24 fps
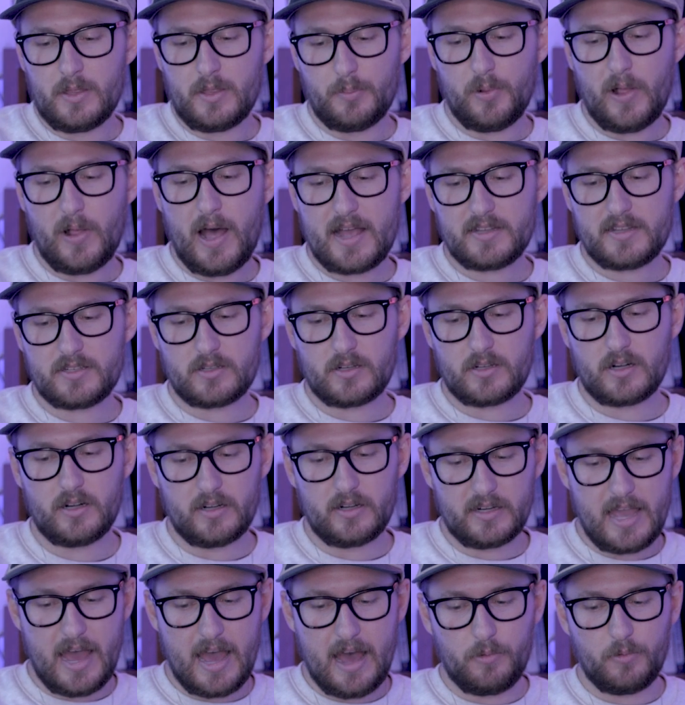the plaster,
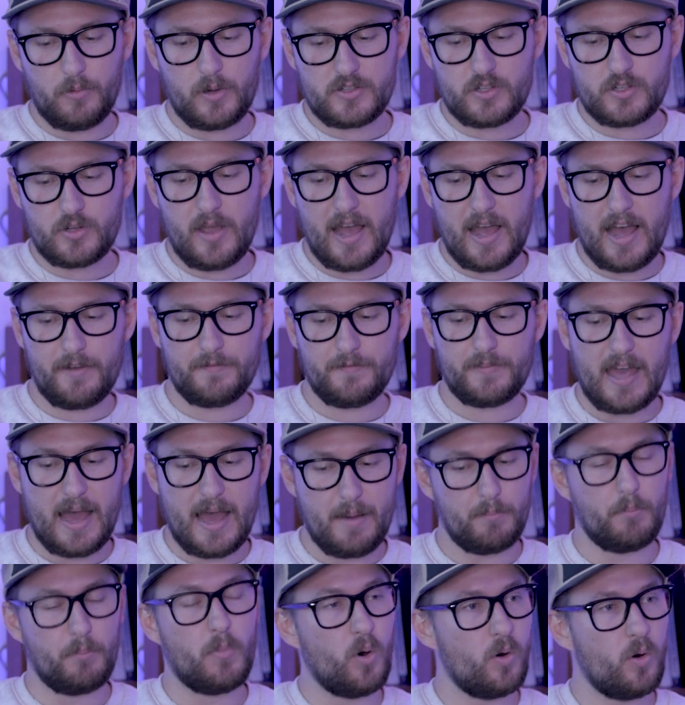once you have
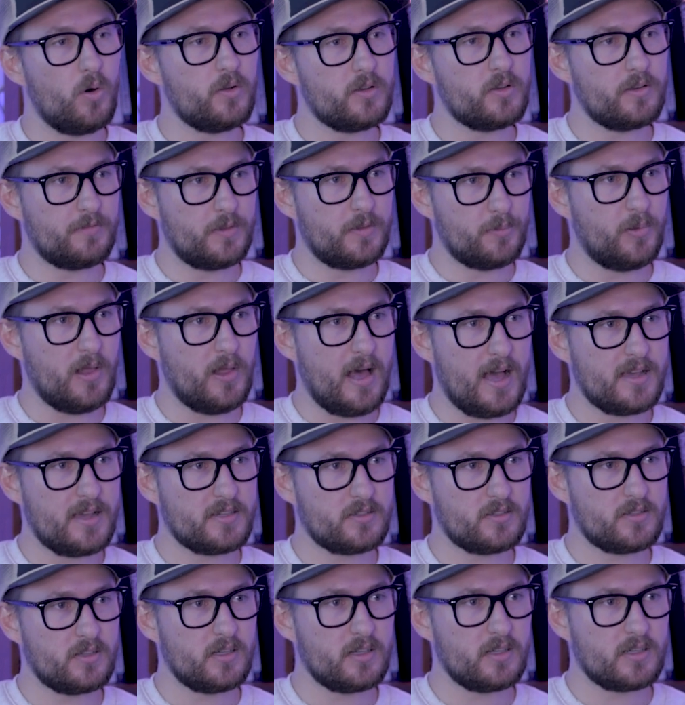that mold of the
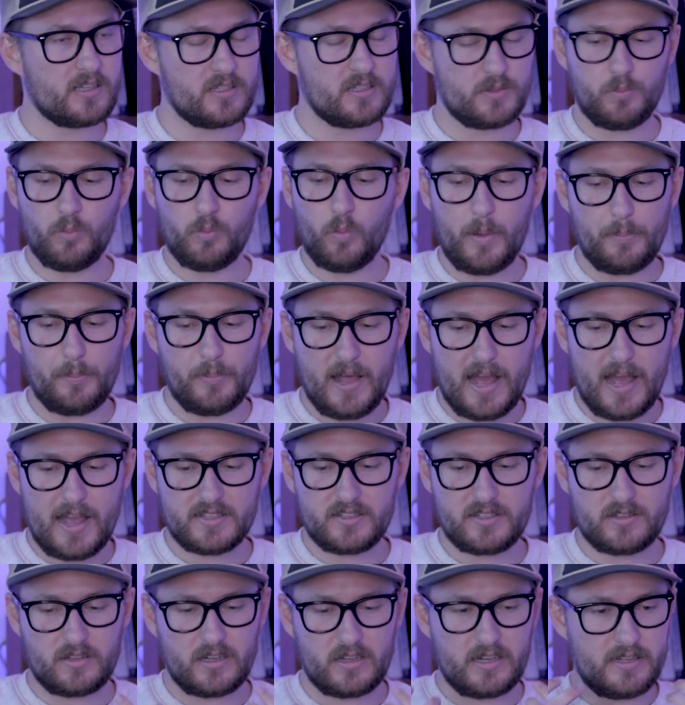plaster, because what
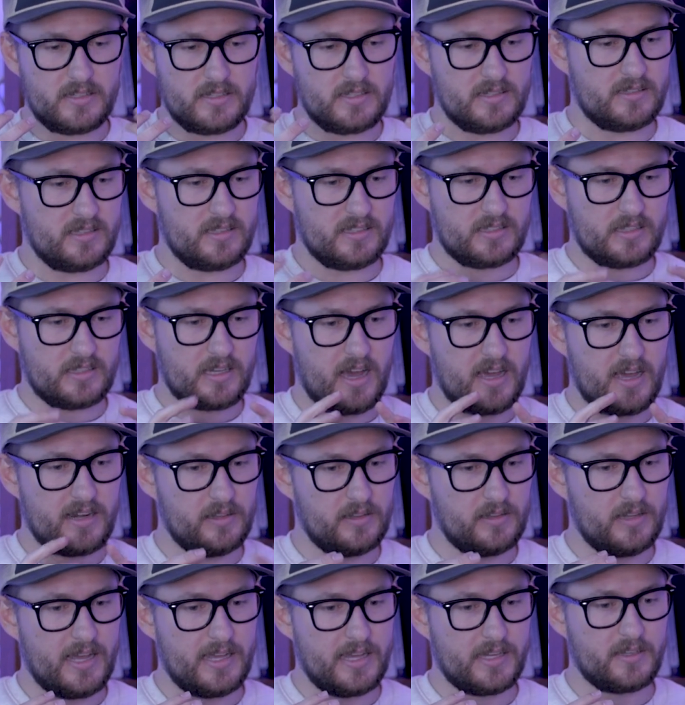plaster is it's kind
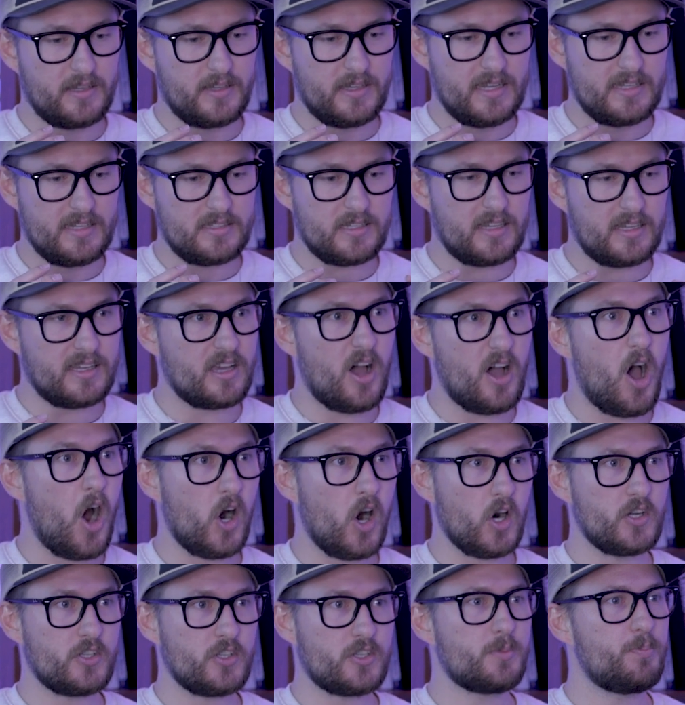of like, it's like a
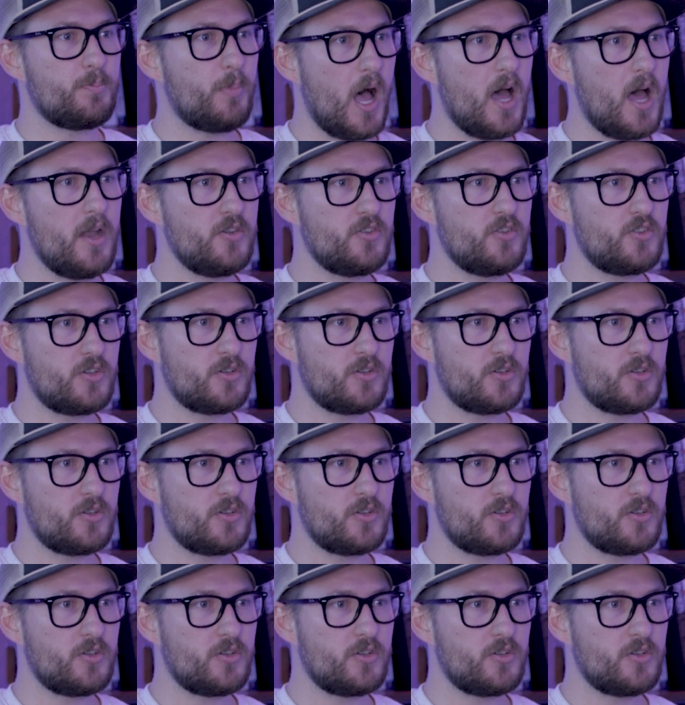hard sponge.